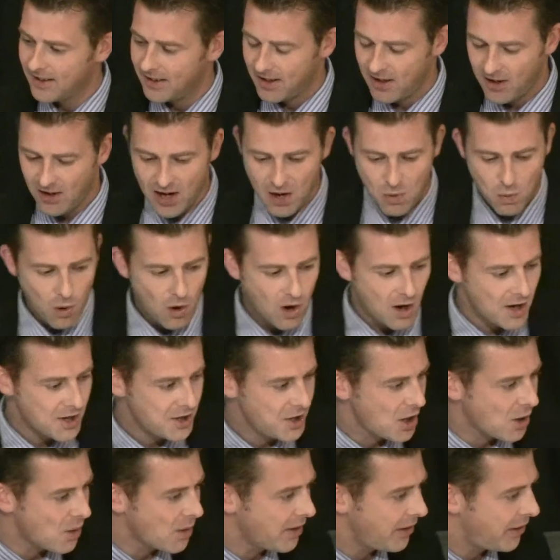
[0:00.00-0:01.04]
there he
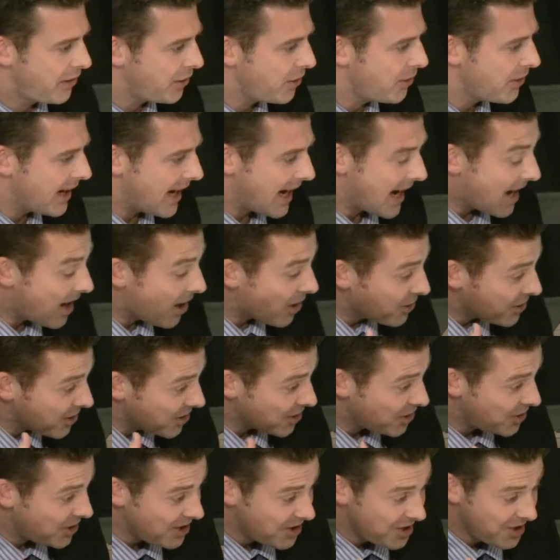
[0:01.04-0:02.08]
was going through the house,
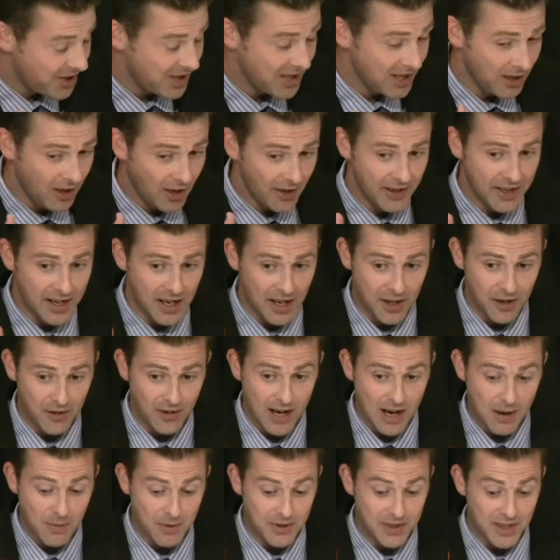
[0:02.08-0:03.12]
and she's still on the other
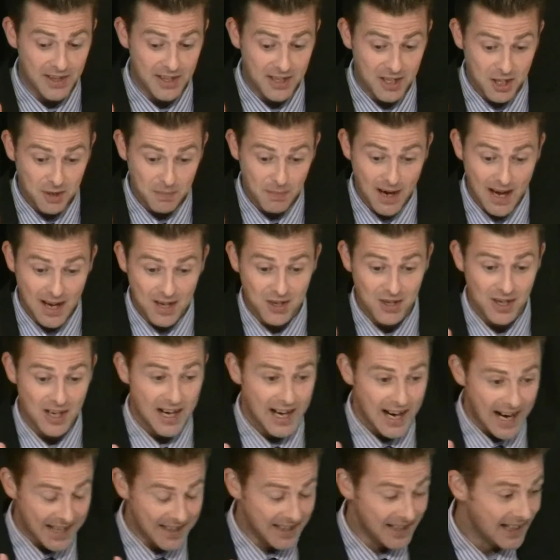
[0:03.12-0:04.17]
end with the dispatch
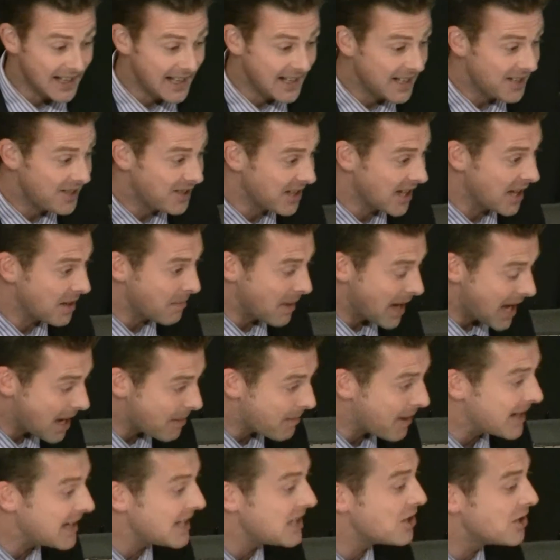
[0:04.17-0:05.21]
the lady saying,
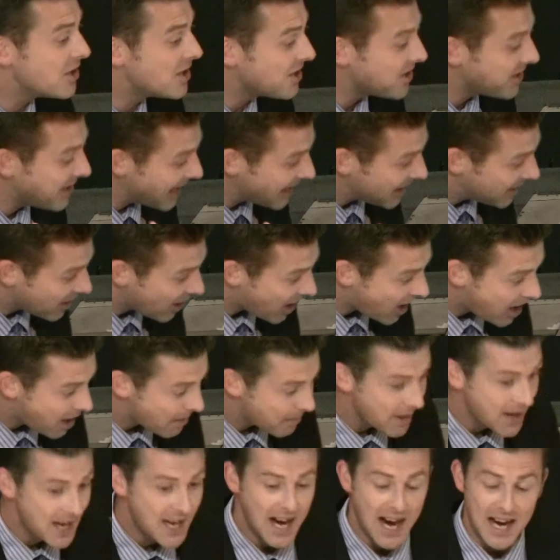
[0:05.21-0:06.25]
ma'am, I need you to stay
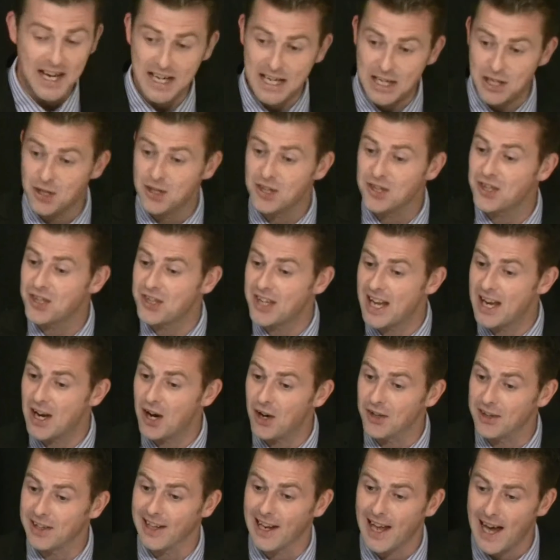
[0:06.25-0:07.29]
calm. I need you to stay
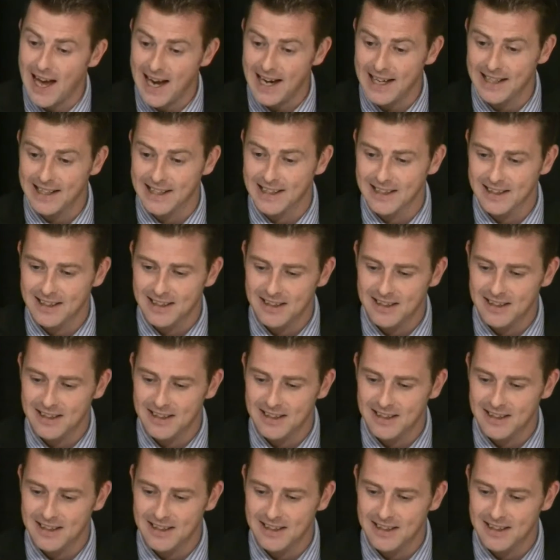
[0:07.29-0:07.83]
on the line.